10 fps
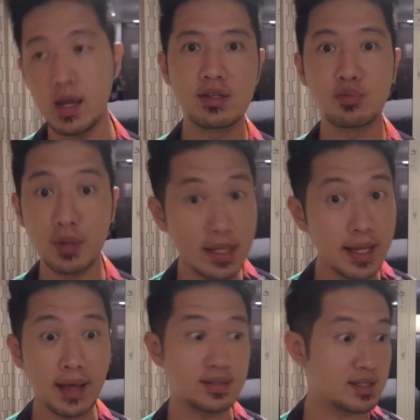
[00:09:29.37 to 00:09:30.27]
It's really
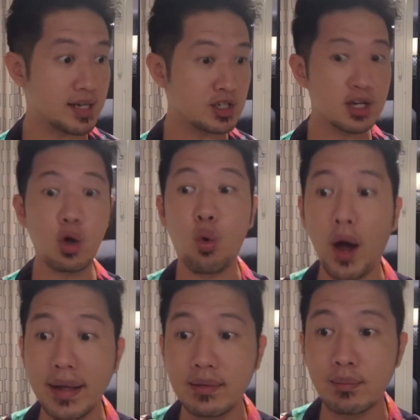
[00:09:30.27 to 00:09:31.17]
nice. It's actually
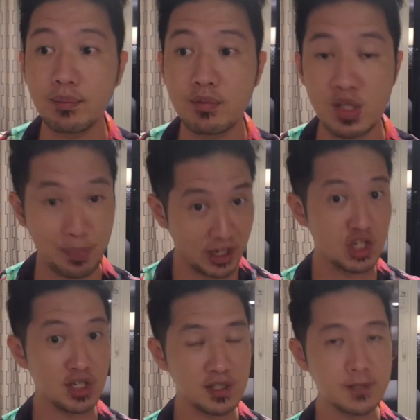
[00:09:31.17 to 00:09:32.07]
quite
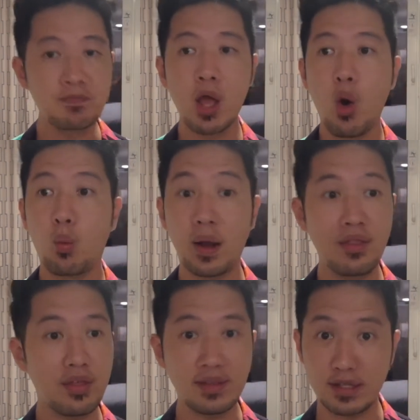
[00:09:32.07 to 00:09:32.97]
spacious.
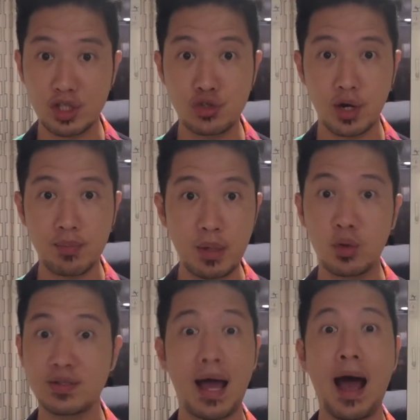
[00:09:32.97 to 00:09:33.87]
One thing that struck me
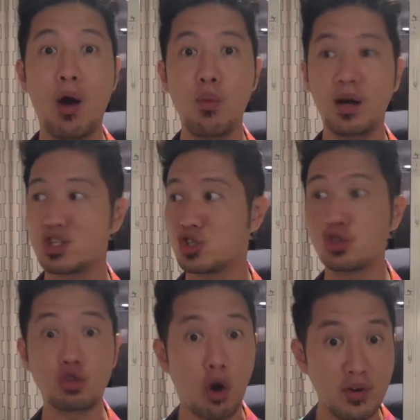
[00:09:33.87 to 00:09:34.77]
was how much
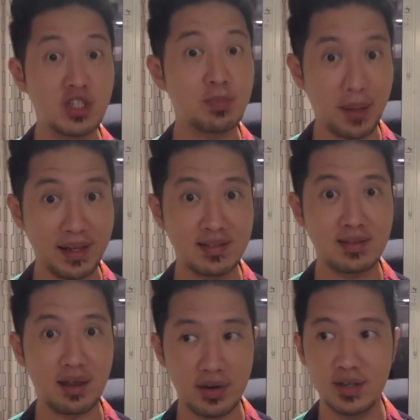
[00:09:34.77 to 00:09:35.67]
storage space
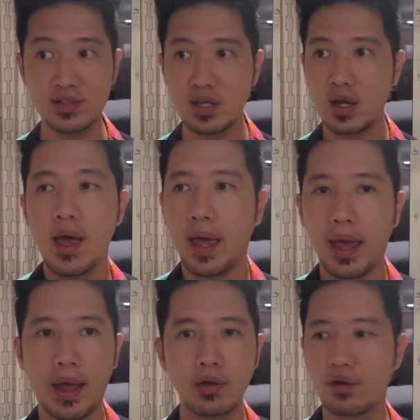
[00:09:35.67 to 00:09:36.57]
there is.
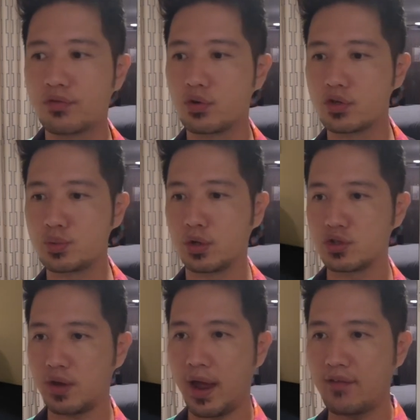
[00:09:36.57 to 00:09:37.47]
And of course, we
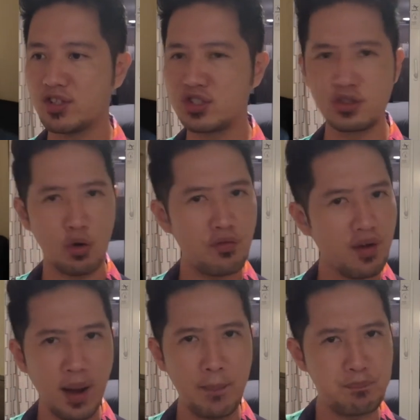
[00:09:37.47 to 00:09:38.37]
also have a
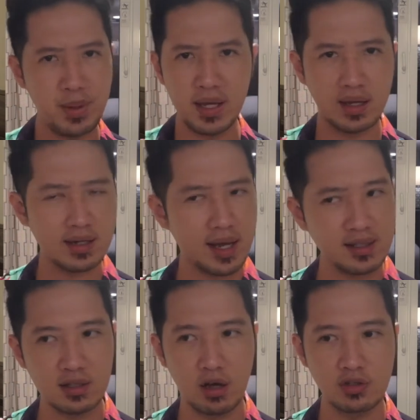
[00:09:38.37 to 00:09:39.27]
sofa, a big,
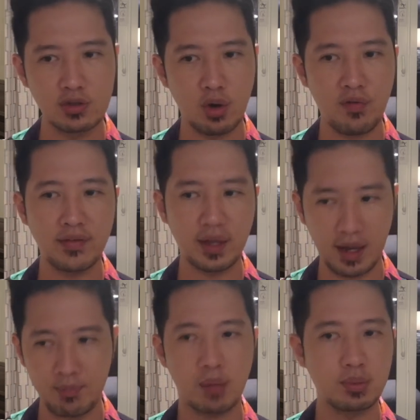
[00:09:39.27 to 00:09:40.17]
nice, long sofa that
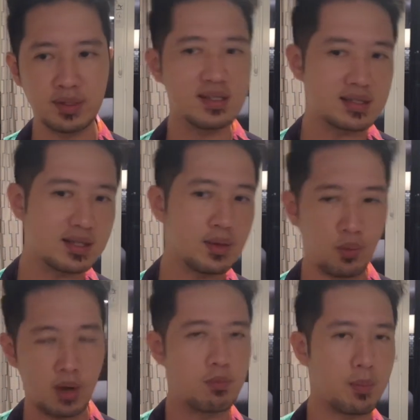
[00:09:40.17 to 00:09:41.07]
can probably
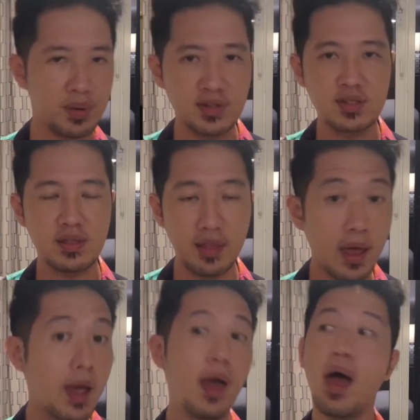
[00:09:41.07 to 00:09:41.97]
sleep one more person
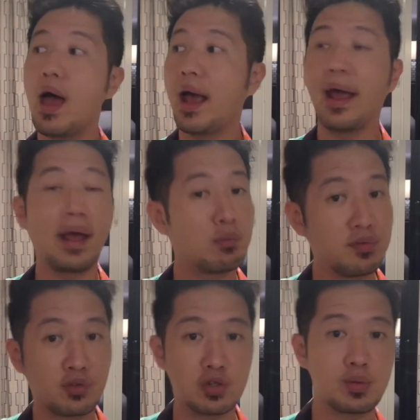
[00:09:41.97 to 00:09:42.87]
there. And
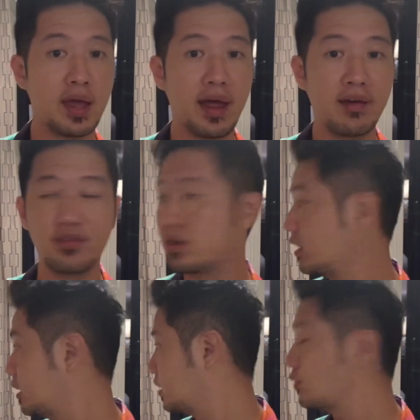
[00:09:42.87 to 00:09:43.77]
of course, we have
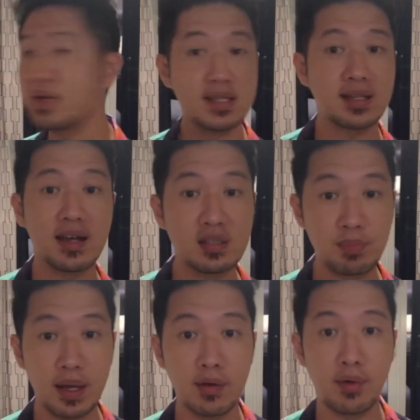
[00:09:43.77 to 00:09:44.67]
the queen size
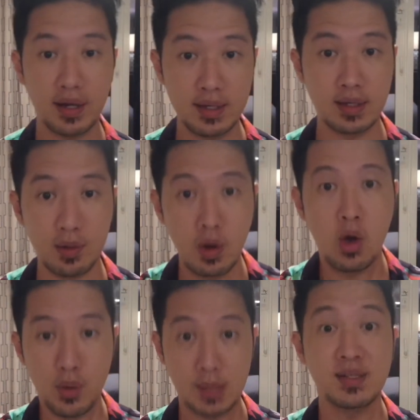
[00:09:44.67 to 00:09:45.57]
bed right here,
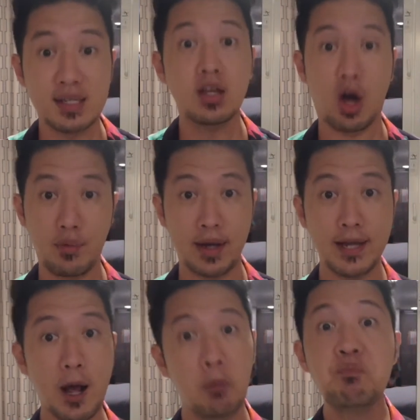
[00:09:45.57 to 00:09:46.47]
which I'm sitting on right
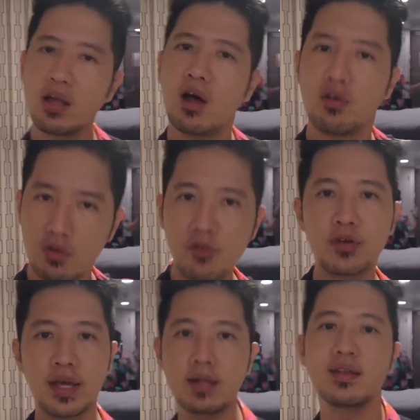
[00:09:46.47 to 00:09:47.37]
now. Not
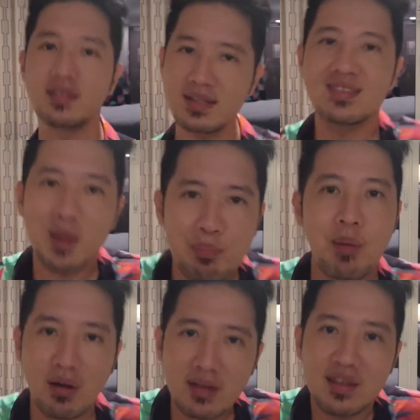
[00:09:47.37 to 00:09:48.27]
forgetting, this is the
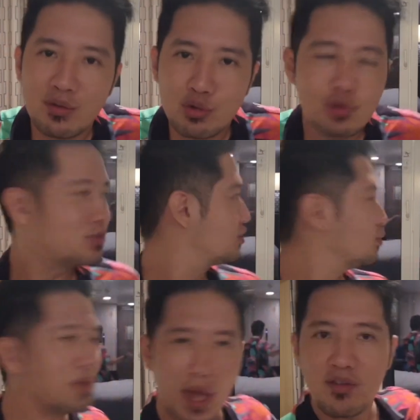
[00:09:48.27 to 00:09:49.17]
balcony room,
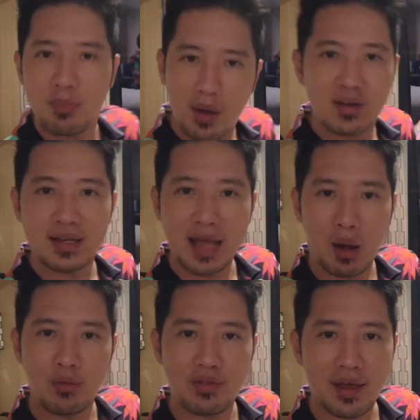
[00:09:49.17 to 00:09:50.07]
so we have a balcony
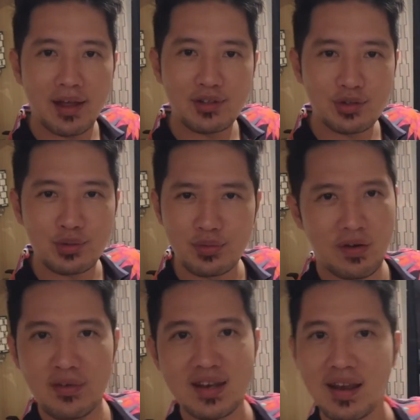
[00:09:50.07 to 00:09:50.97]
out there too.
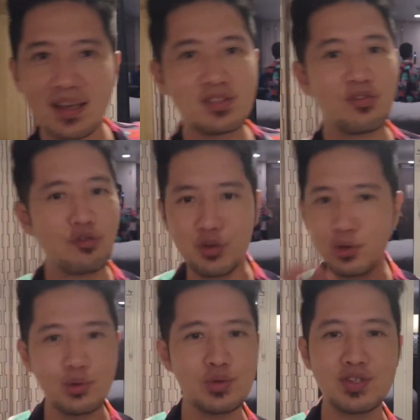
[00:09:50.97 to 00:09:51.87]
Very nice
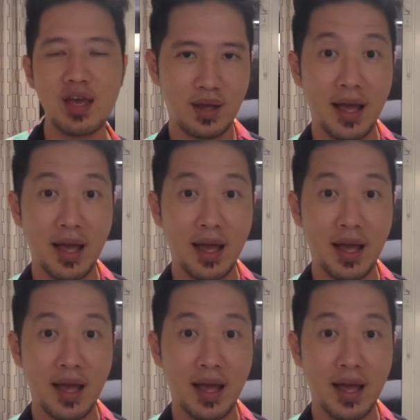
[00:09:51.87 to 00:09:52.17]
views.